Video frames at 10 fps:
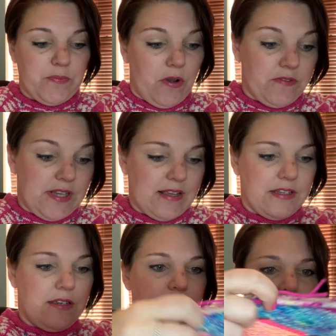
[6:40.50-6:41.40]
but obviously as you
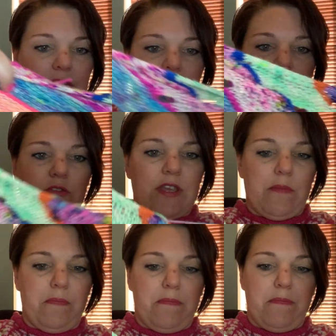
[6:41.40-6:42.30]
can see it does get
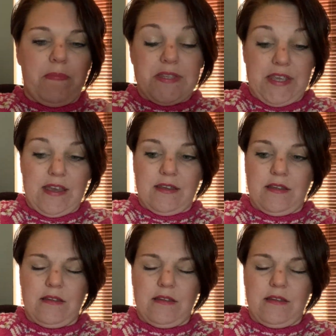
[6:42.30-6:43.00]
bigger.